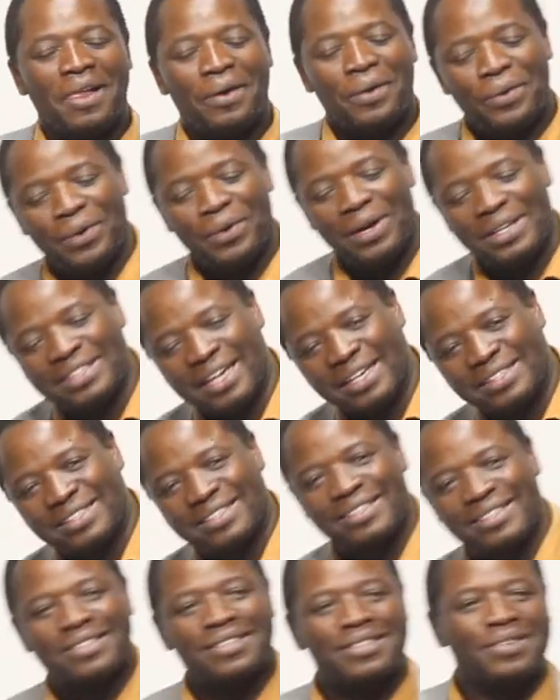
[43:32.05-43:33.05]
when we were
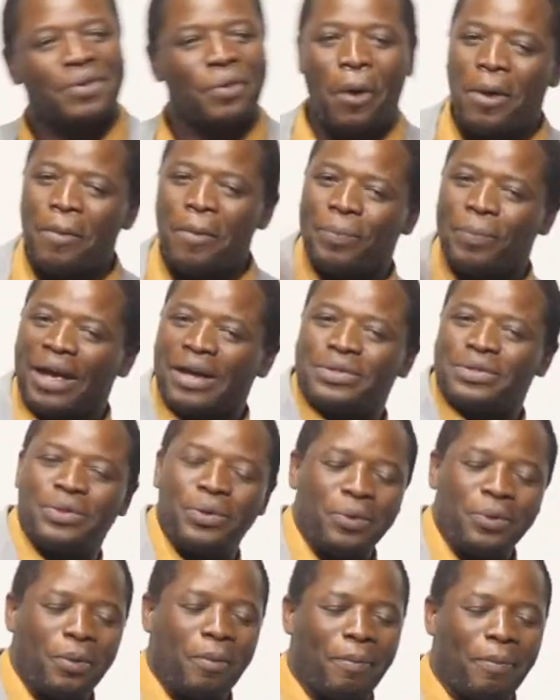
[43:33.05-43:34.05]
just going back
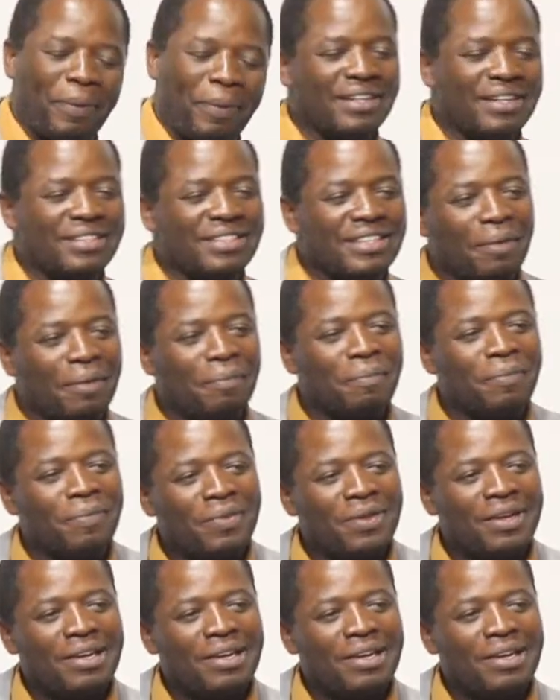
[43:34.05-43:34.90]
to Belgium,